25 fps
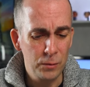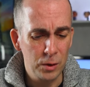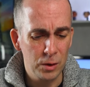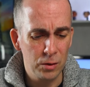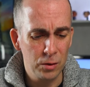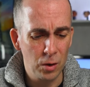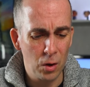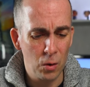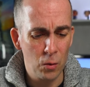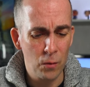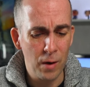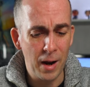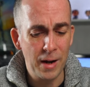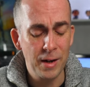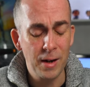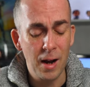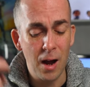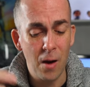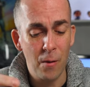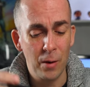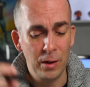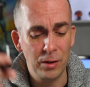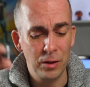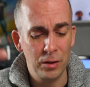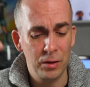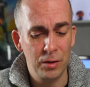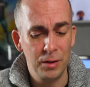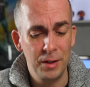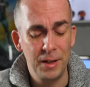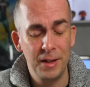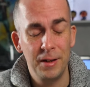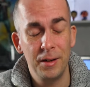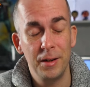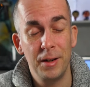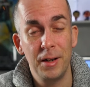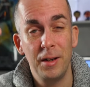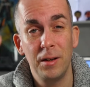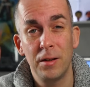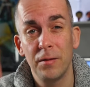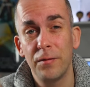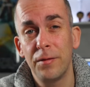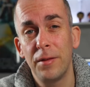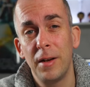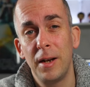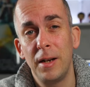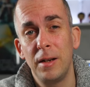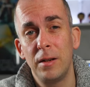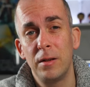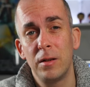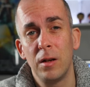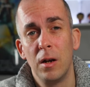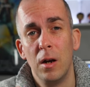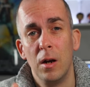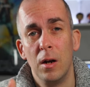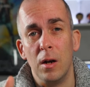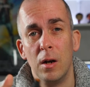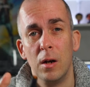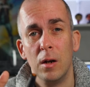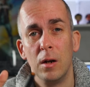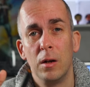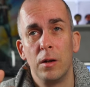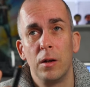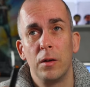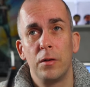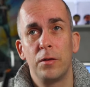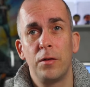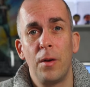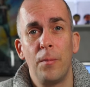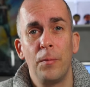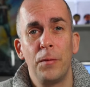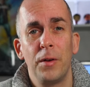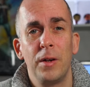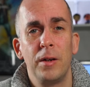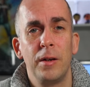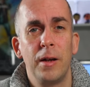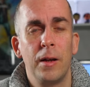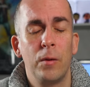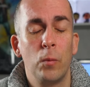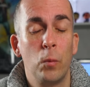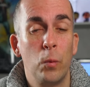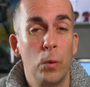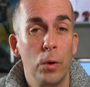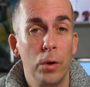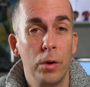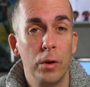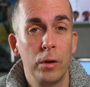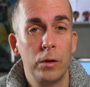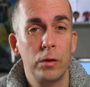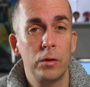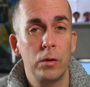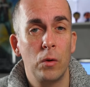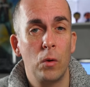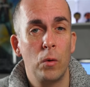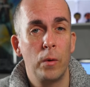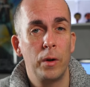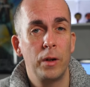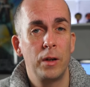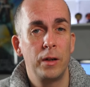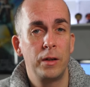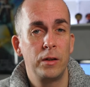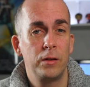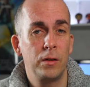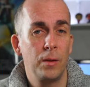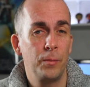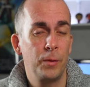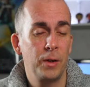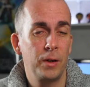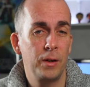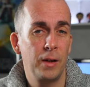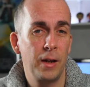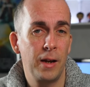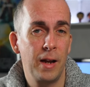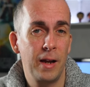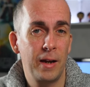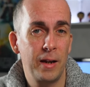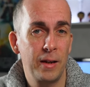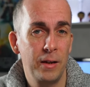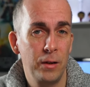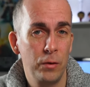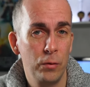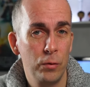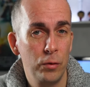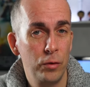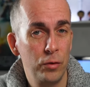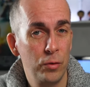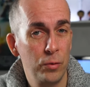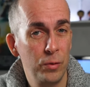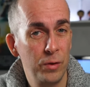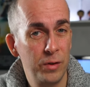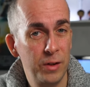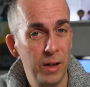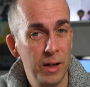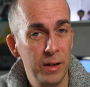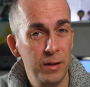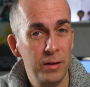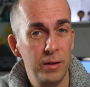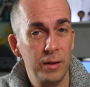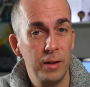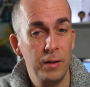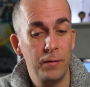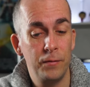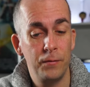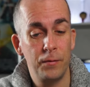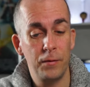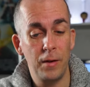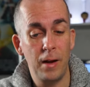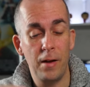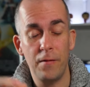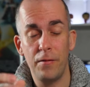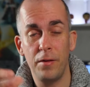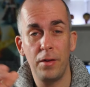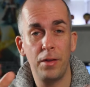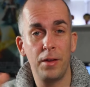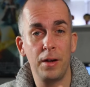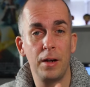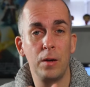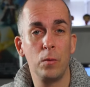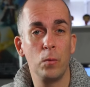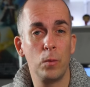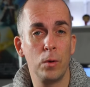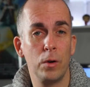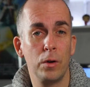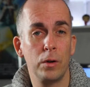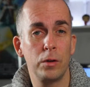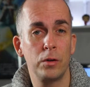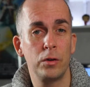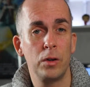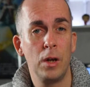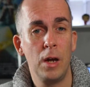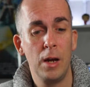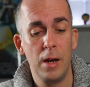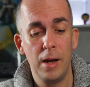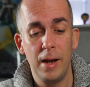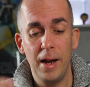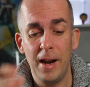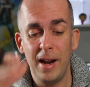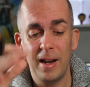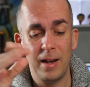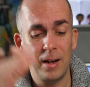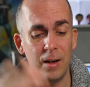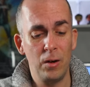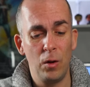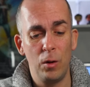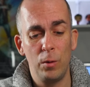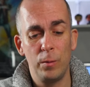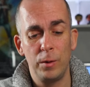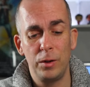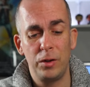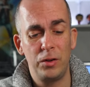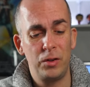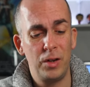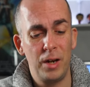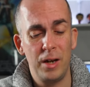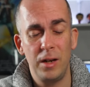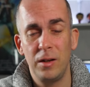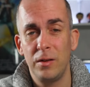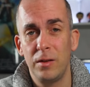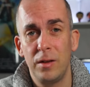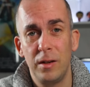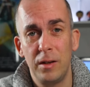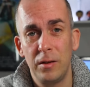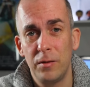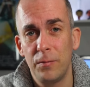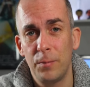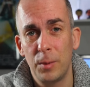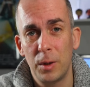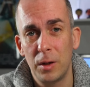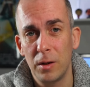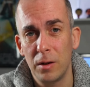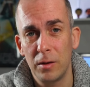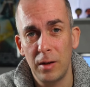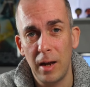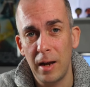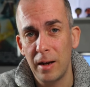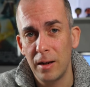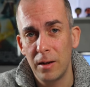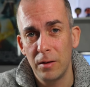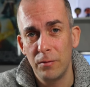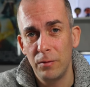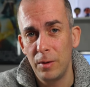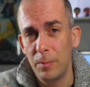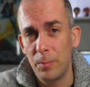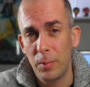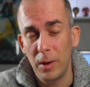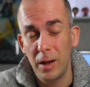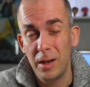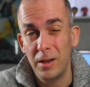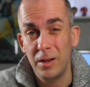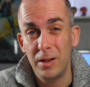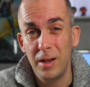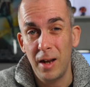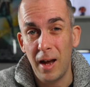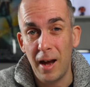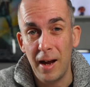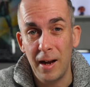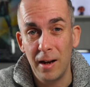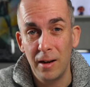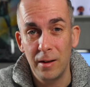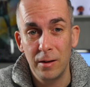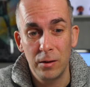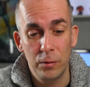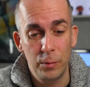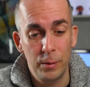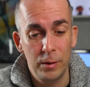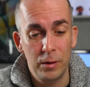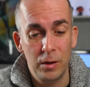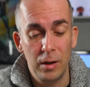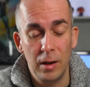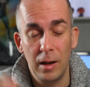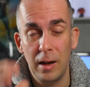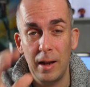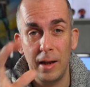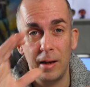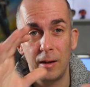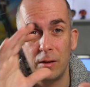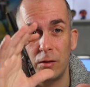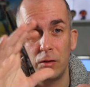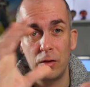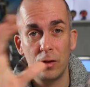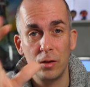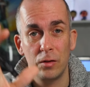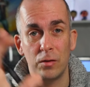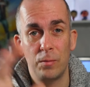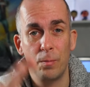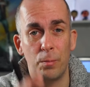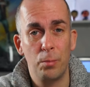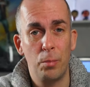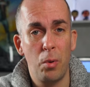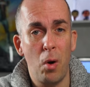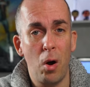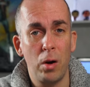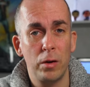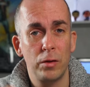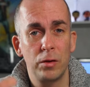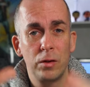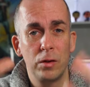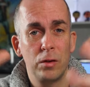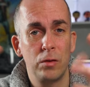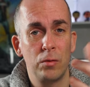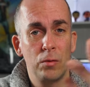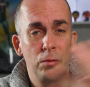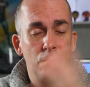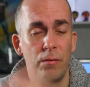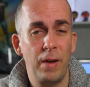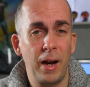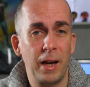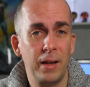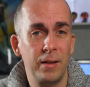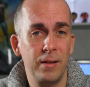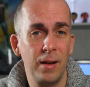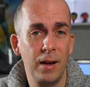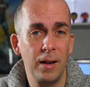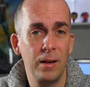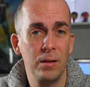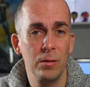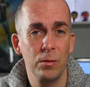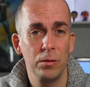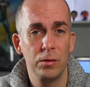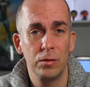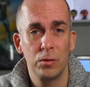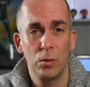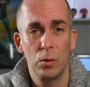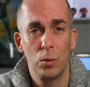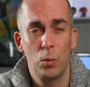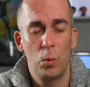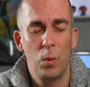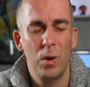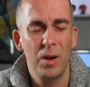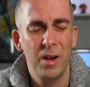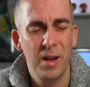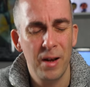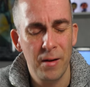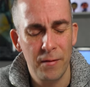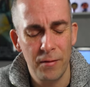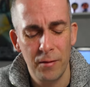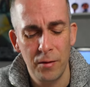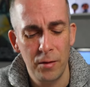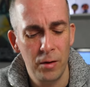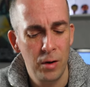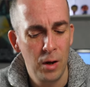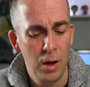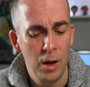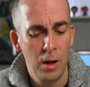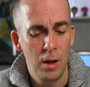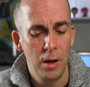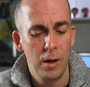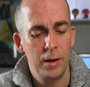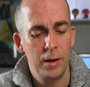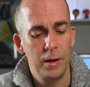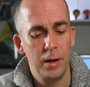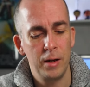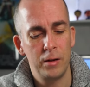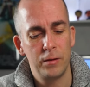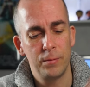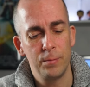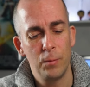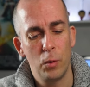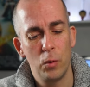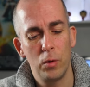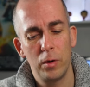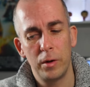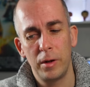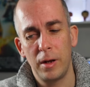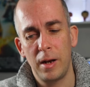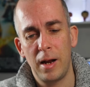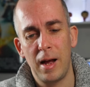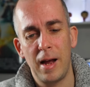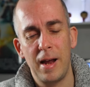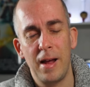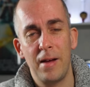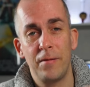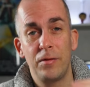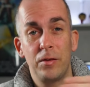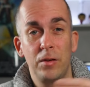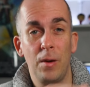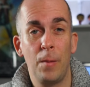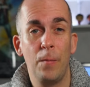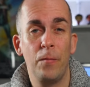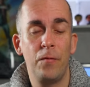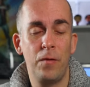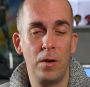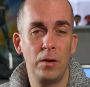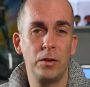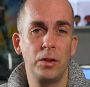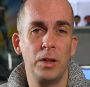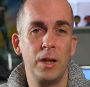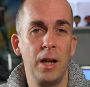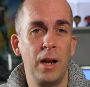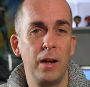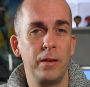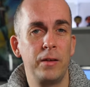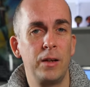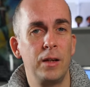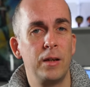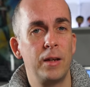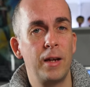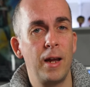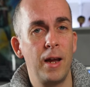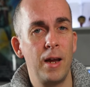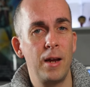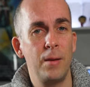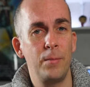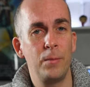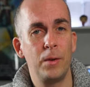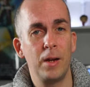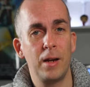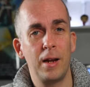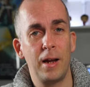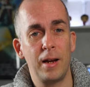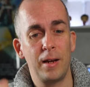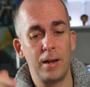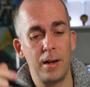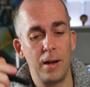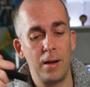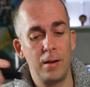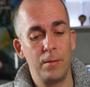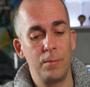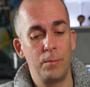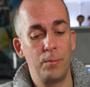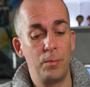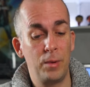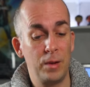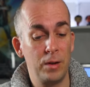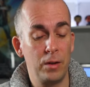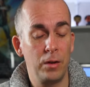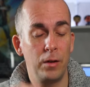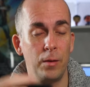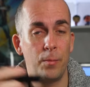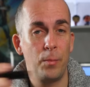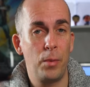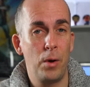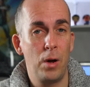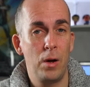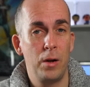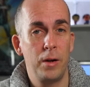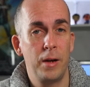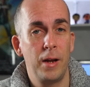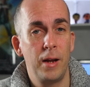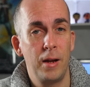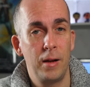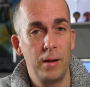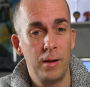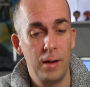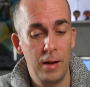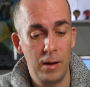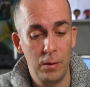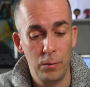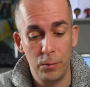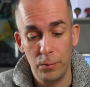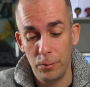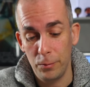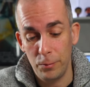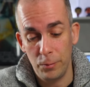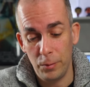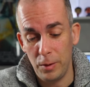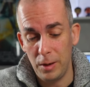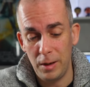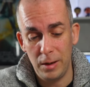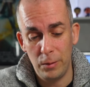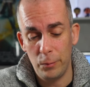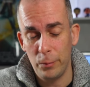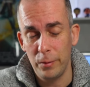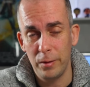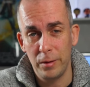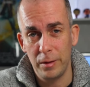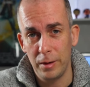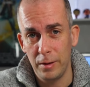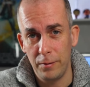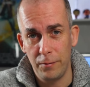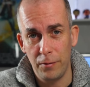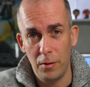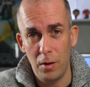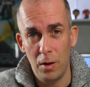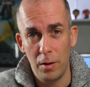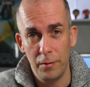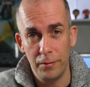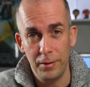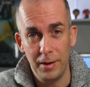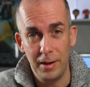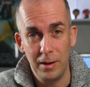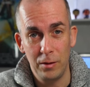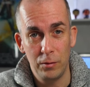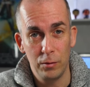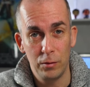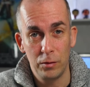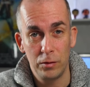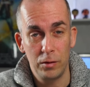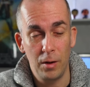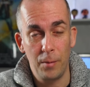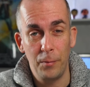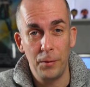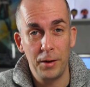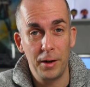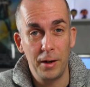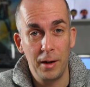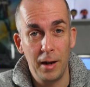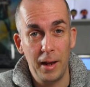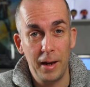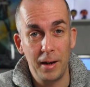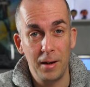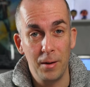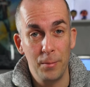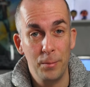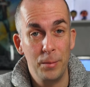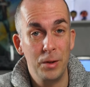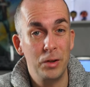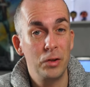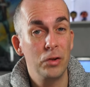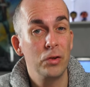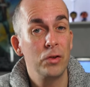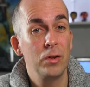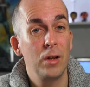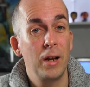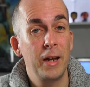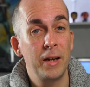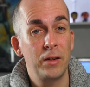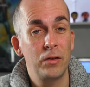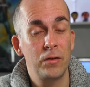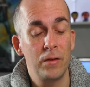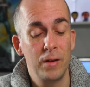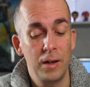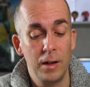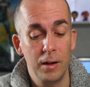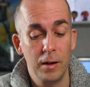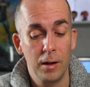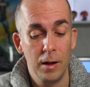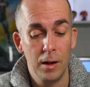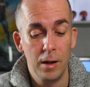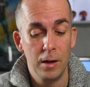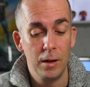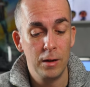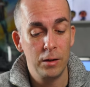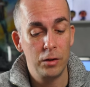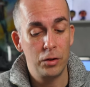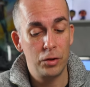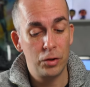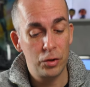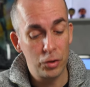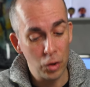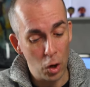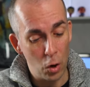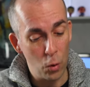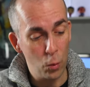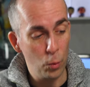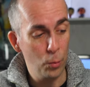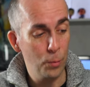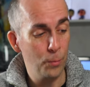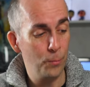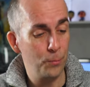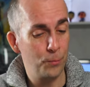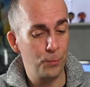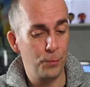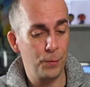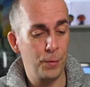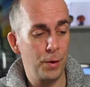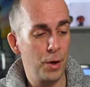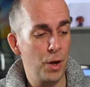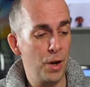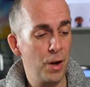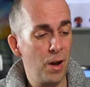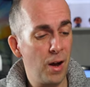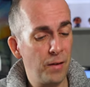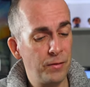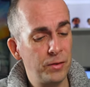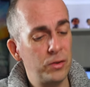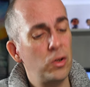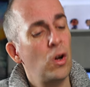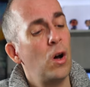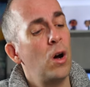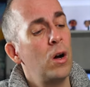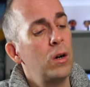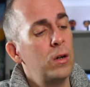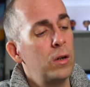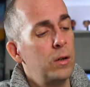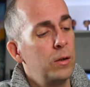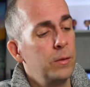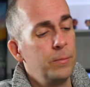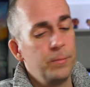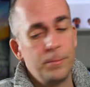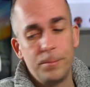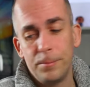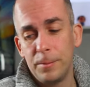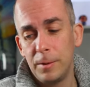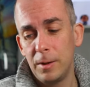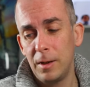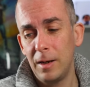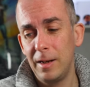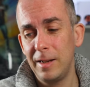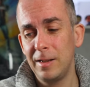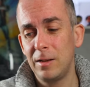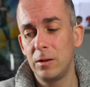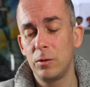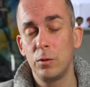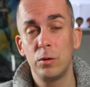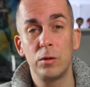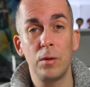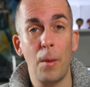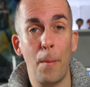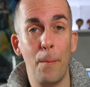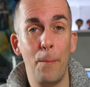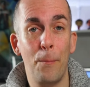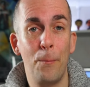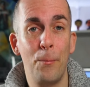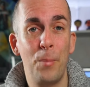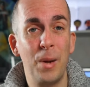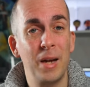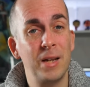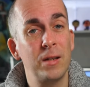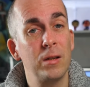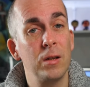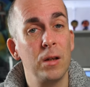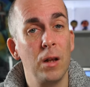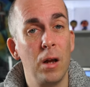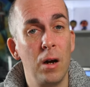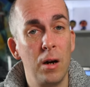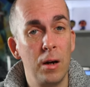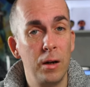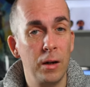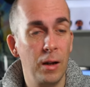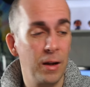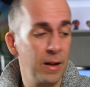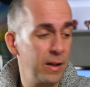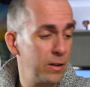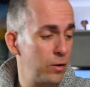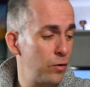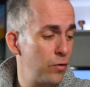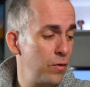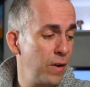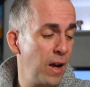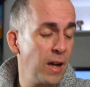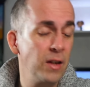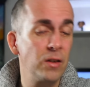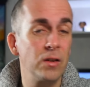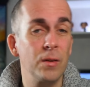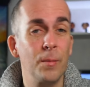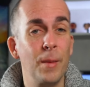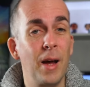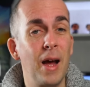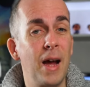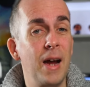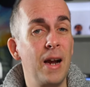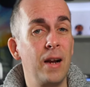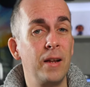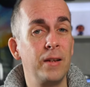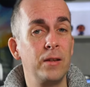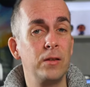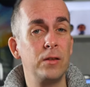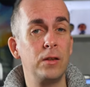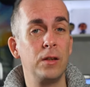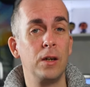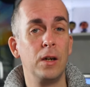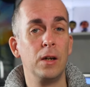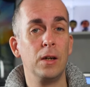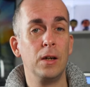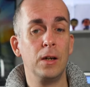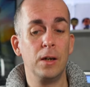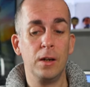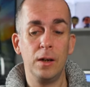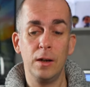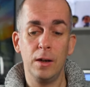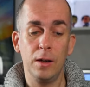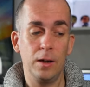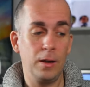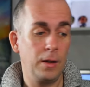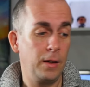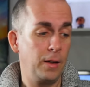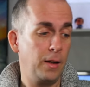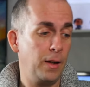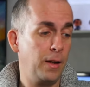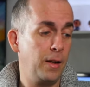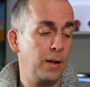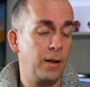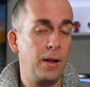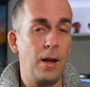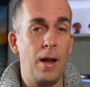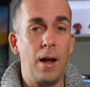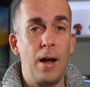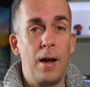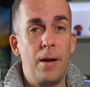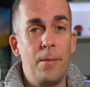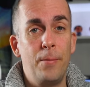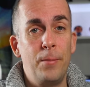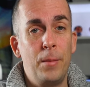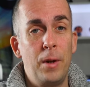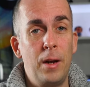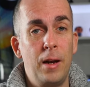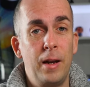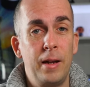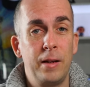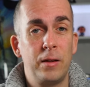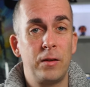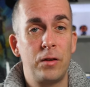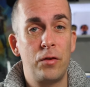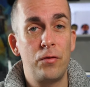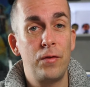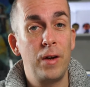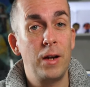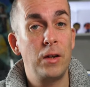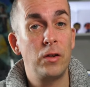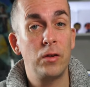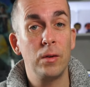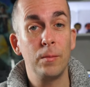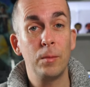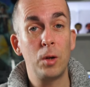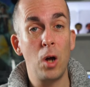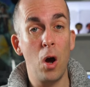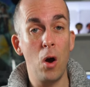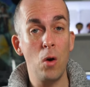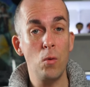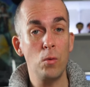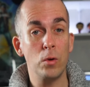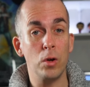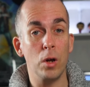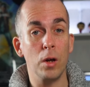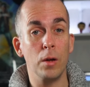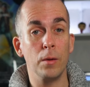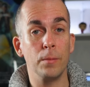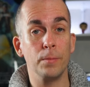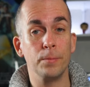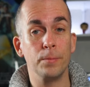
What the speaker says: So right now I just need an interface, something that works, or at least something that I can use to test if everything works. And I can always change this because I can replace the islands with like just boxes or rectangles or whatever. It's more that I have some functionality in the game that I can build upon, and then it will evolve into something like a mission select screen. So enough talk, let's do some pixel art, let's create some islands, and let's create some code.